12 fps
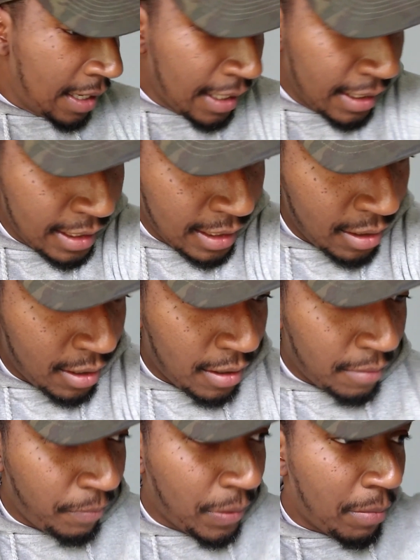And then
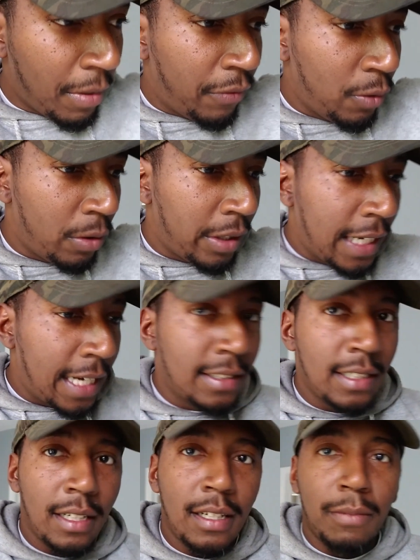my flooring guy's
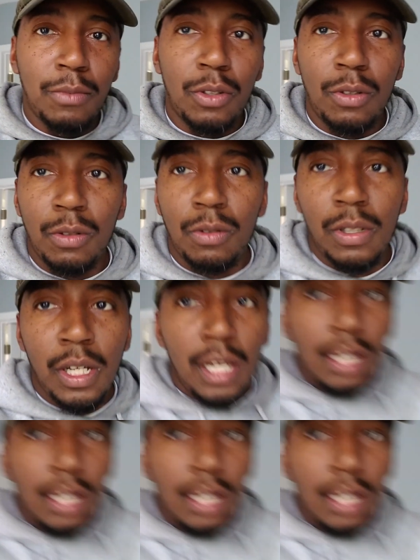gonna come through